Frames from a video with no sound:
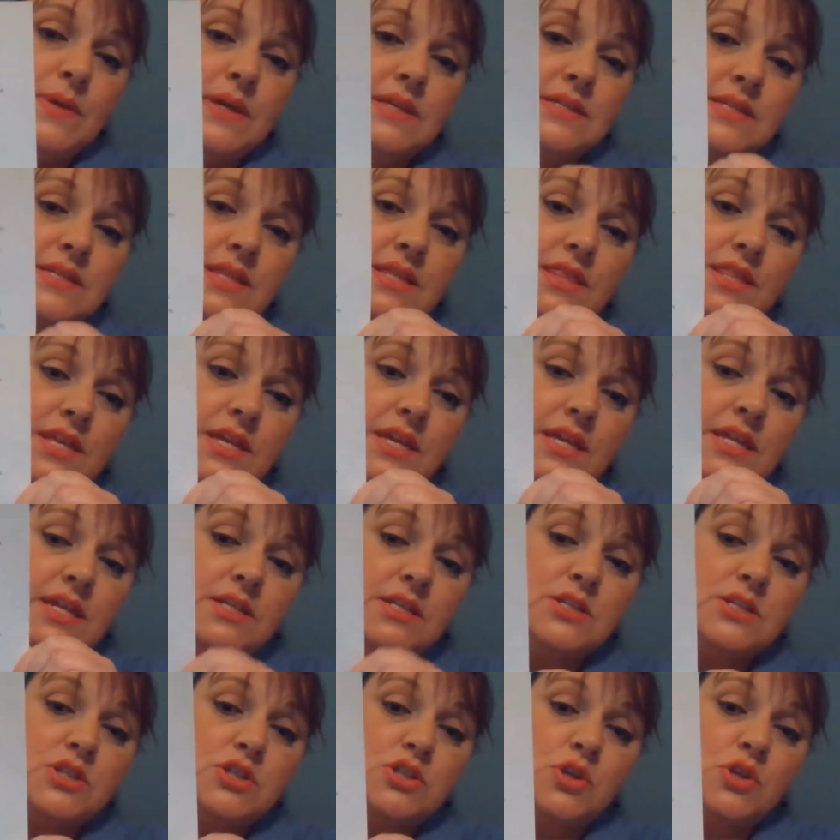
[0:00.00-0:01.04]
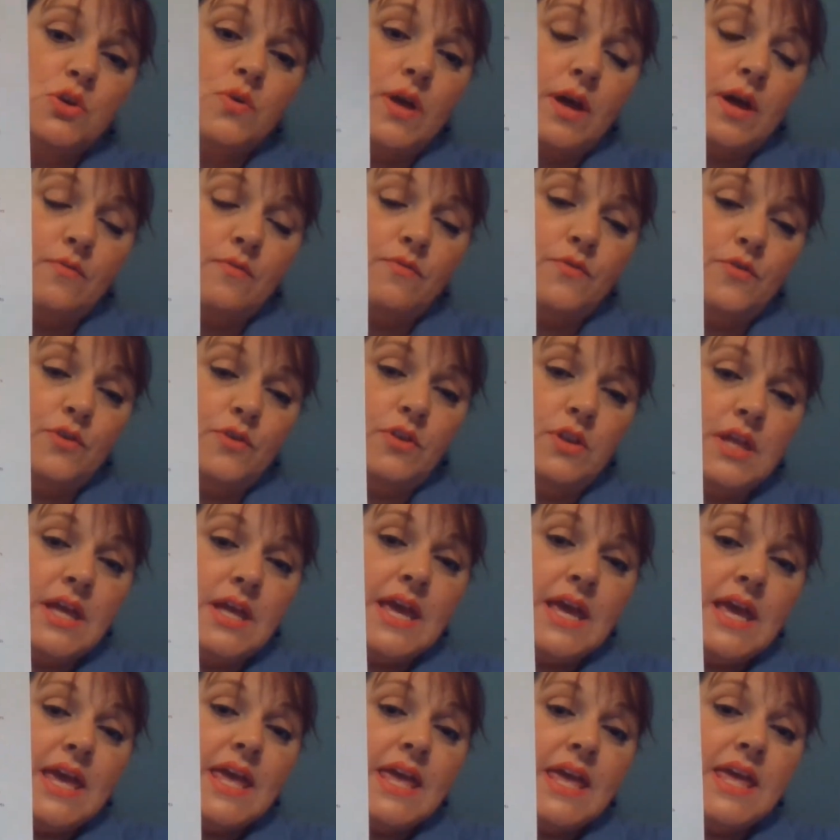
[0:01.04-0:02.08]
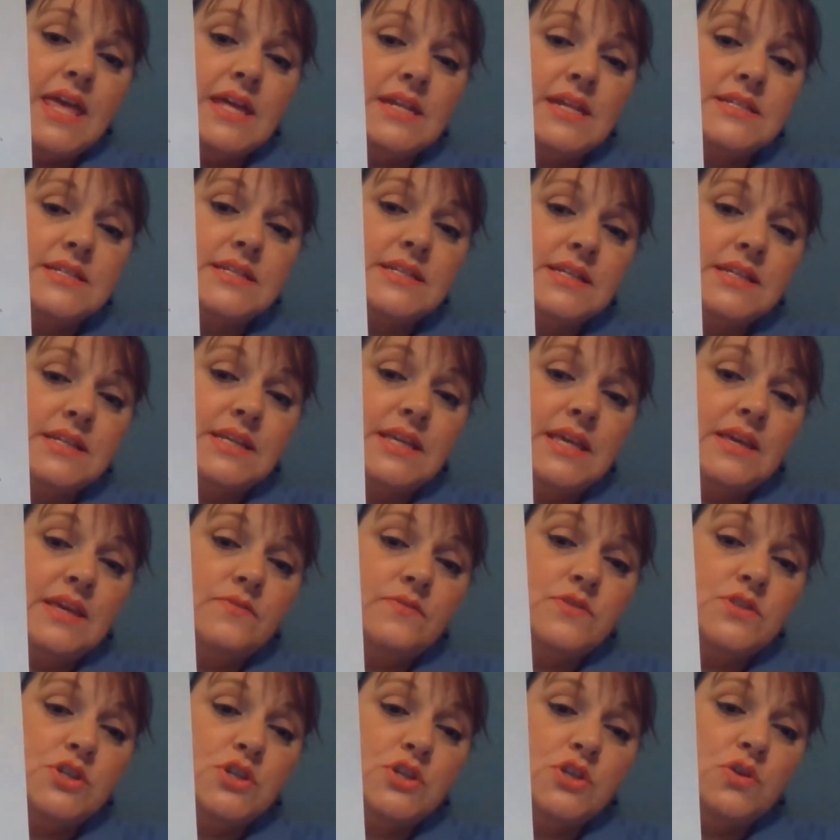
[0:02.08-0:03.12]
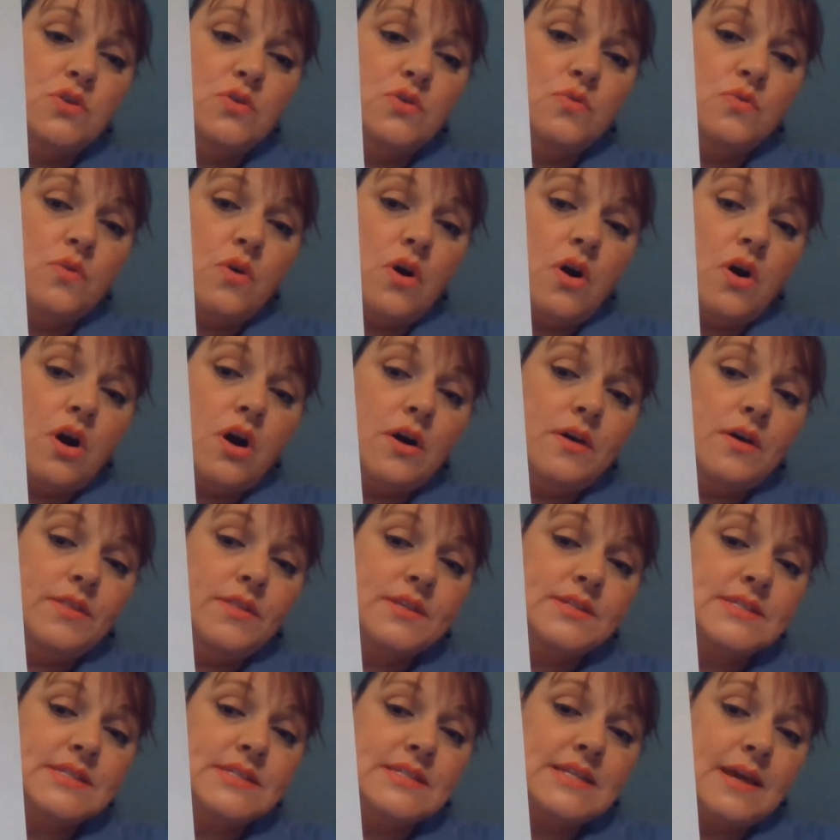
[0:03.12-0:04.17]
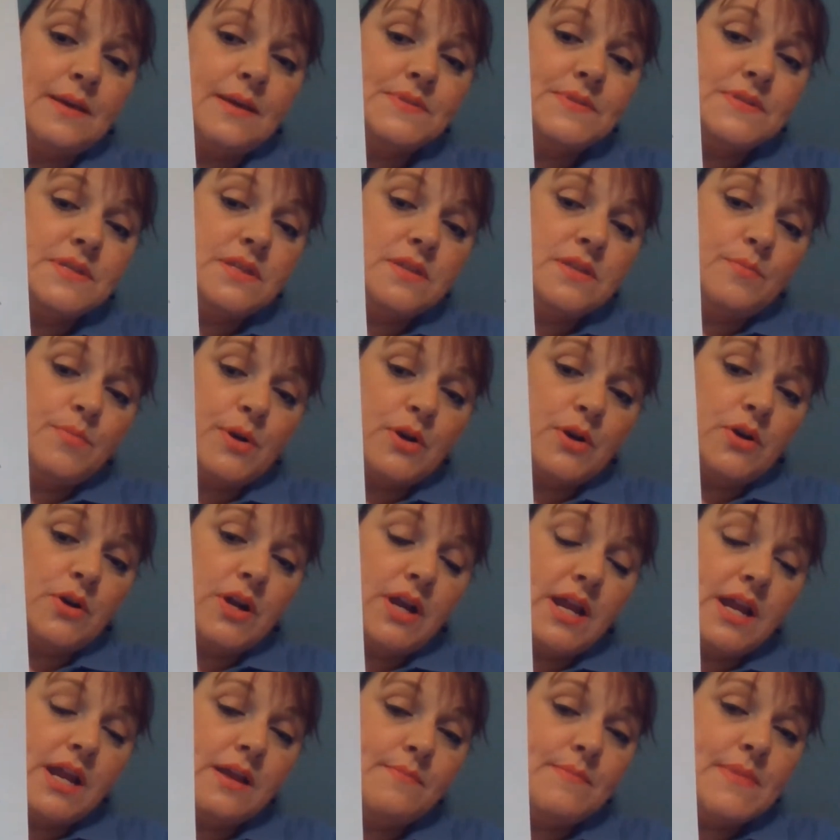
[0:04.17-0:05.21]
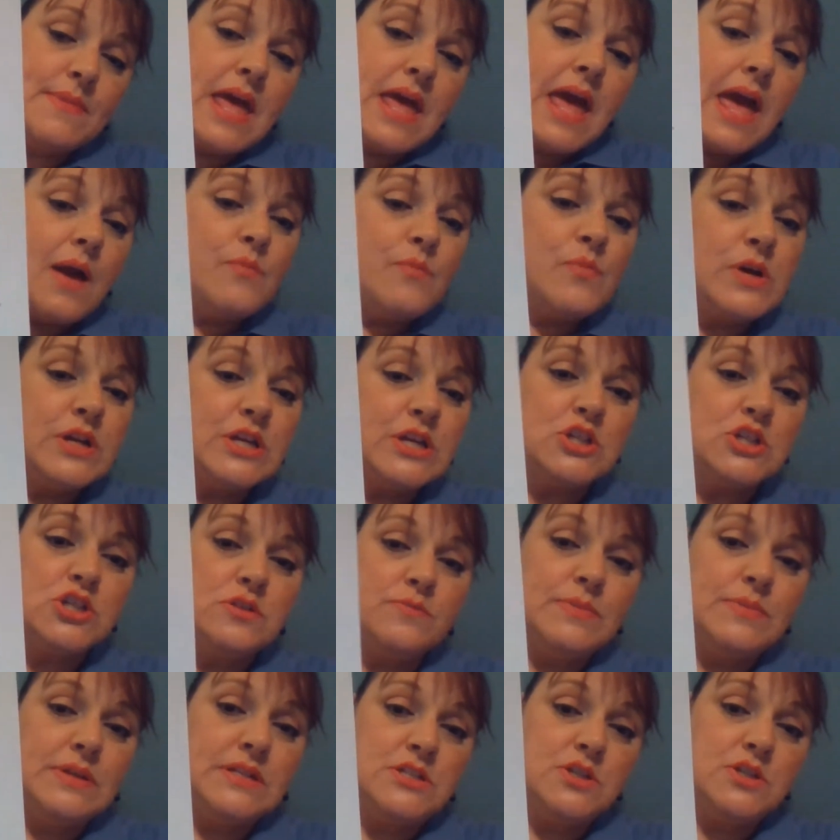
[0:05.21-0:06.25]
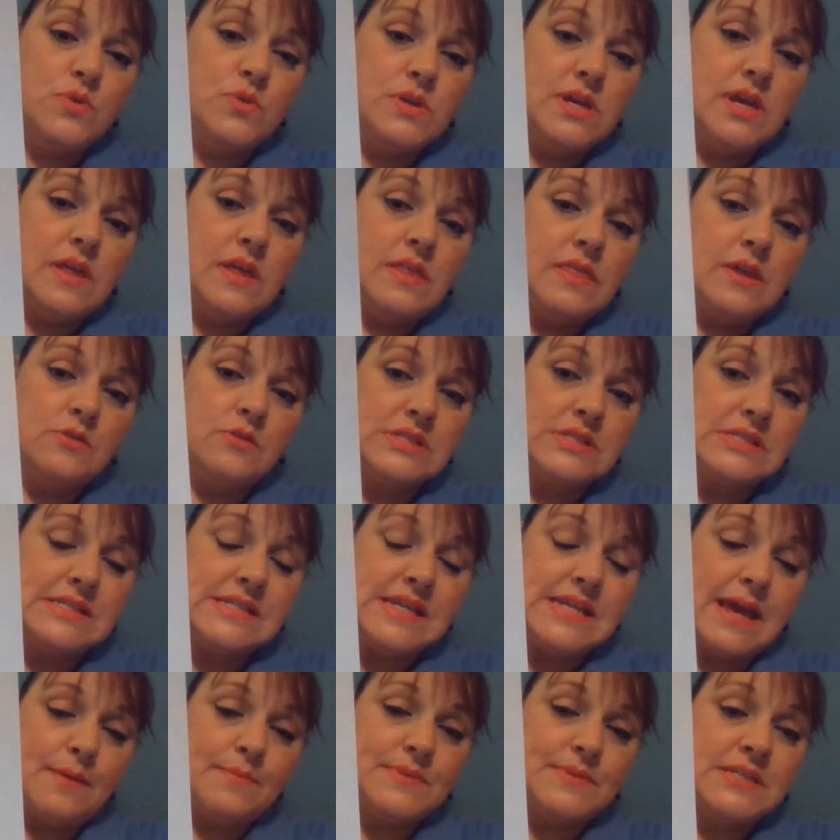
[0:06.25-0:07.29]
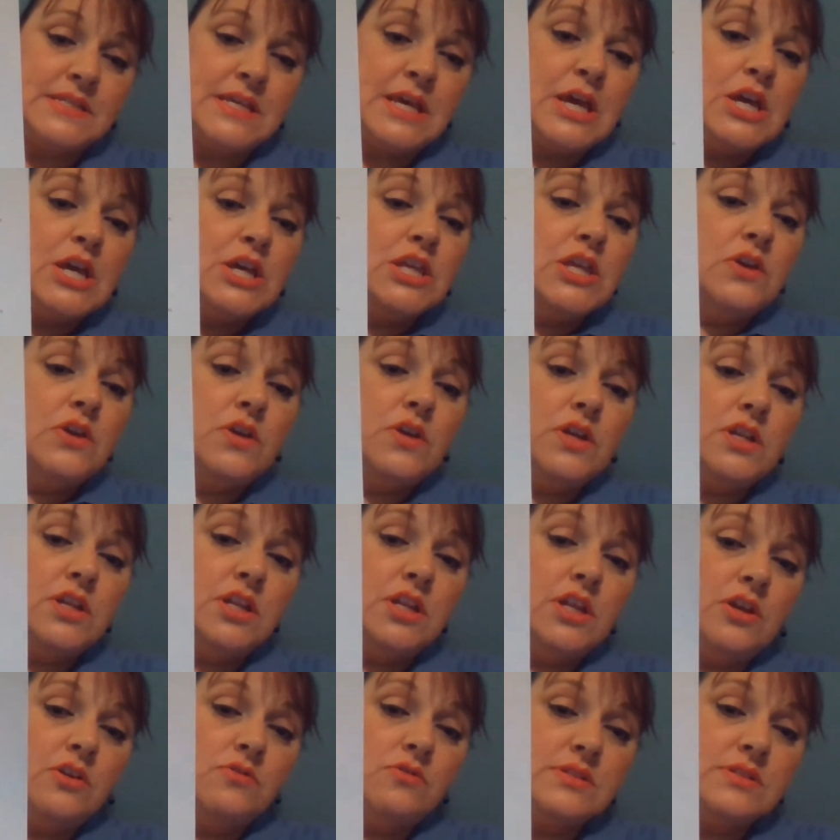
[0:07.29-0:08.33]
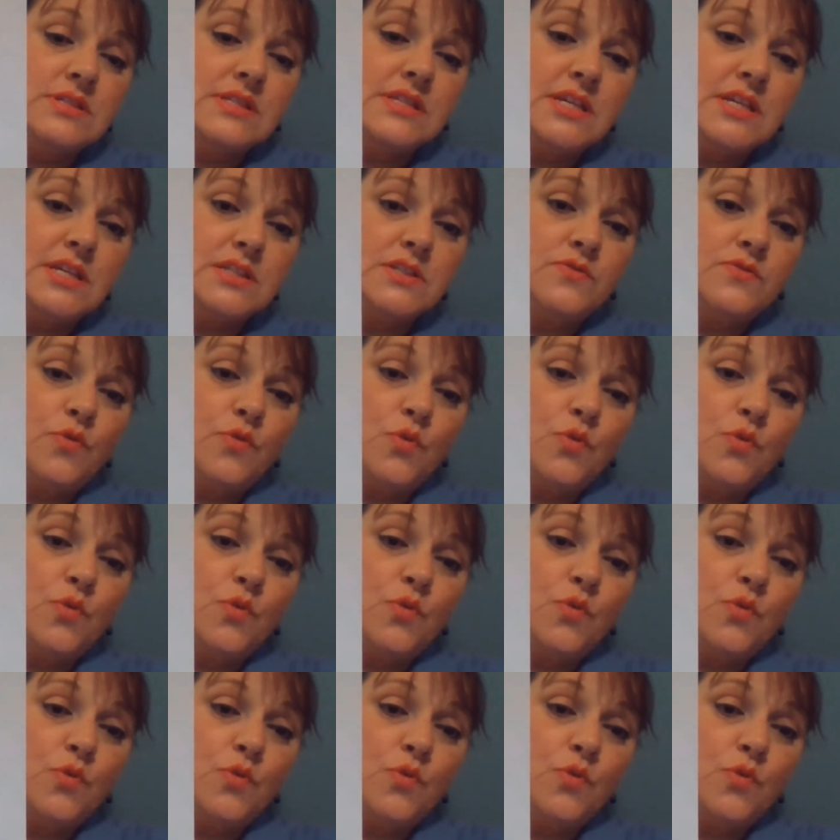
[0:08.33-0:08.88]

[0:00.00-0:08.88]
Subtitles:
because I think it is so helpful. It gives you all the steps of the program and what you should be doing in those steps. You can use this